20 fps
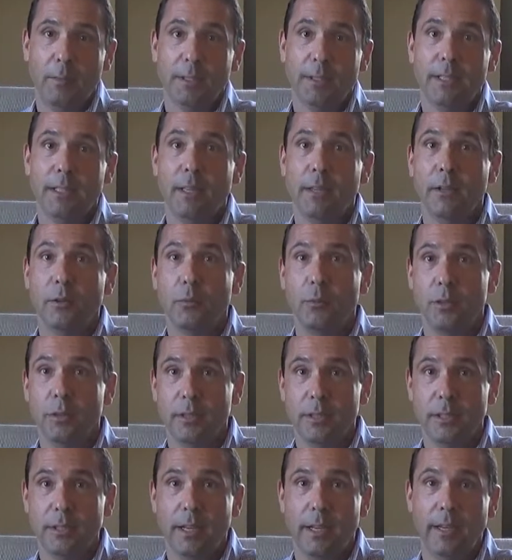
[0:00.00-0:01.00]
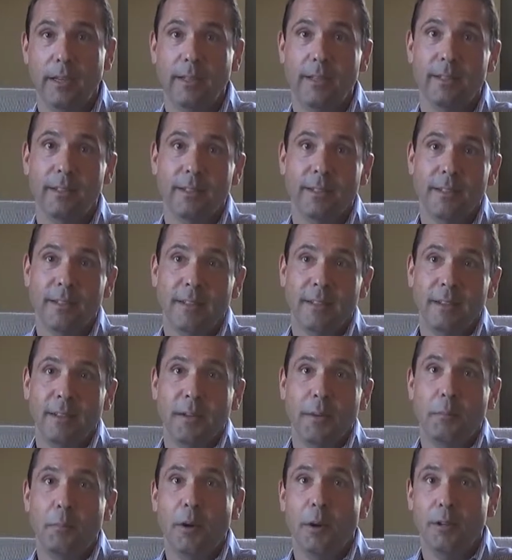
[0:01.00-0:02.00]
and selling real estate
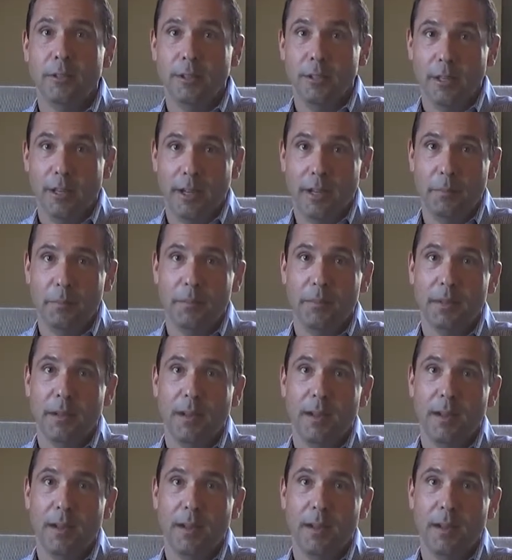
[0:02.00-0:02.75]
part-time.